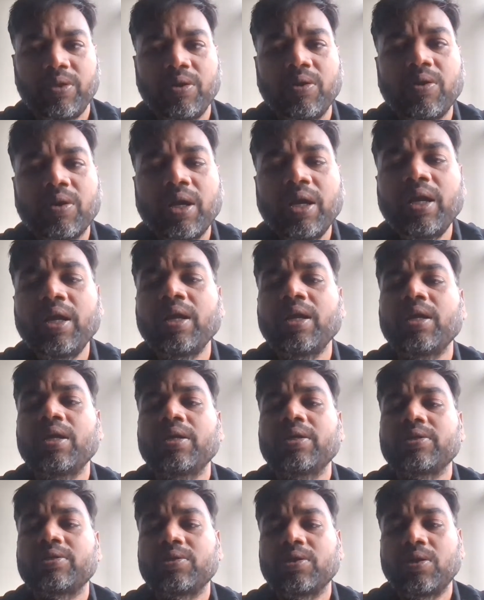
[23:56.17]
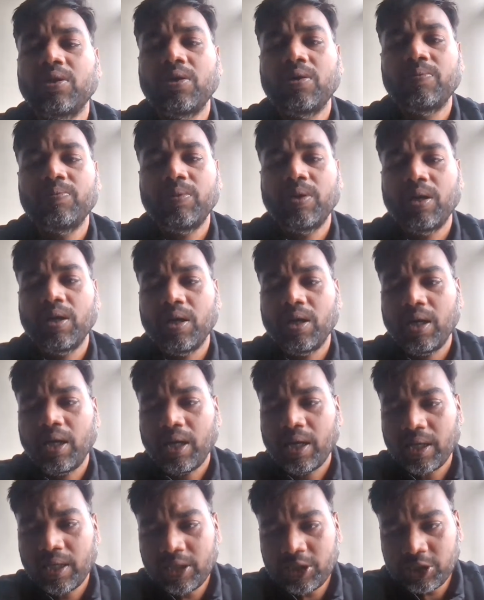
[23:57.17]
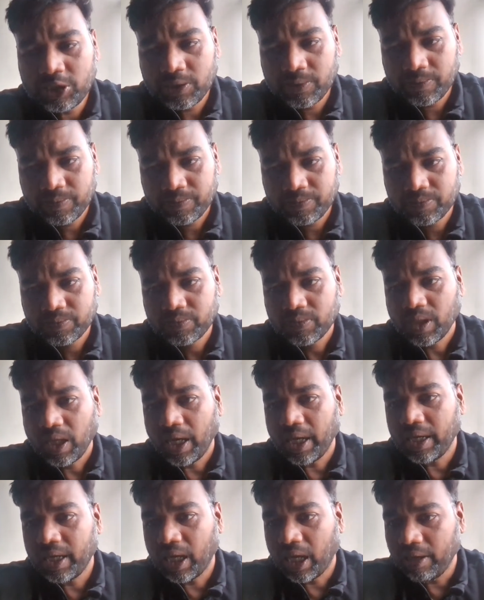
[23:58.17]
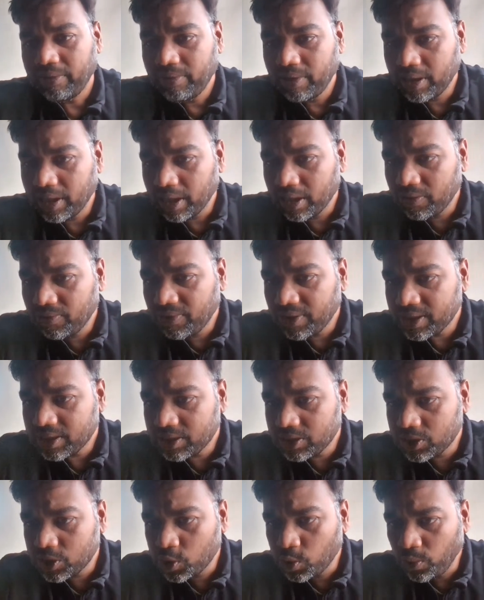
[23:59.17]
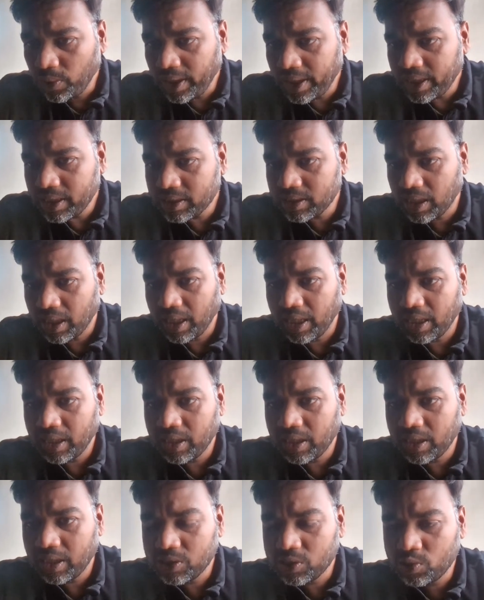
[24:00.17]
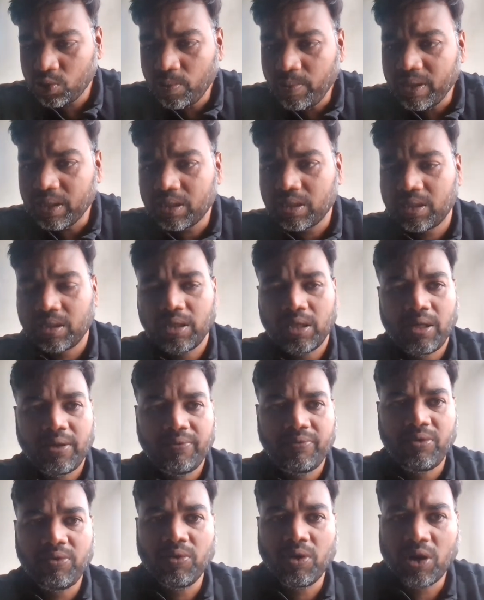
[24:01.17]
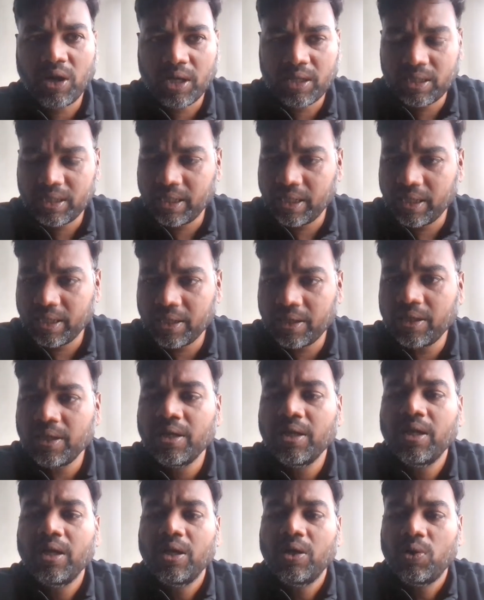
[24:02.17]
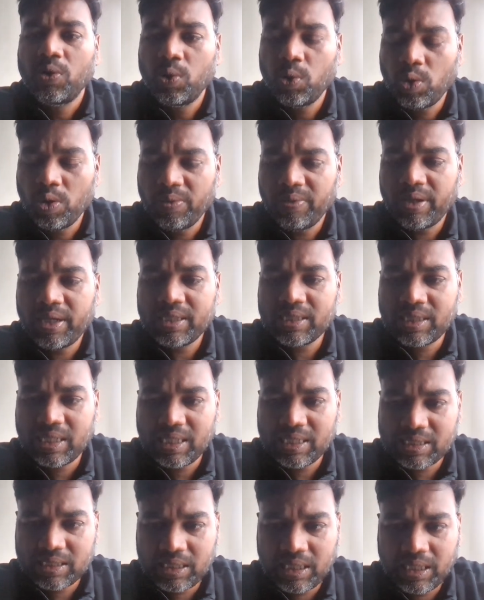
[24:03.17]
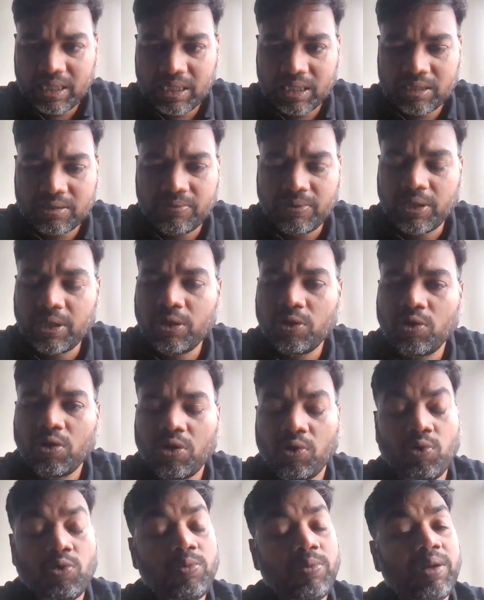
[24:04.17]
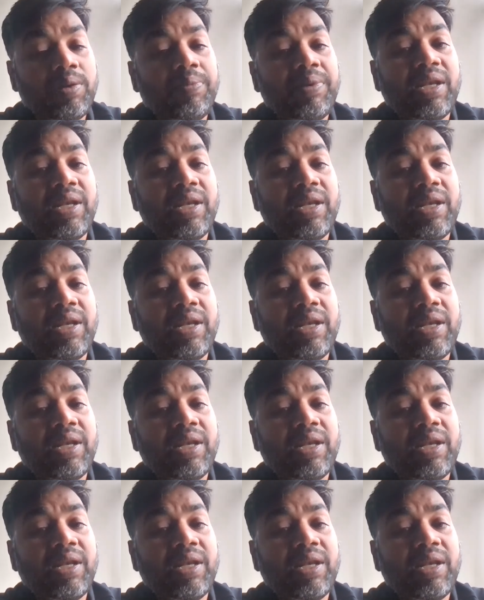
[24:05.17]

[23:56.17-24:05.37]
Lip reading: Okay, so Harsh, and I will request Shuesh and Sumit, if you are there, whoever is listening this video or who will be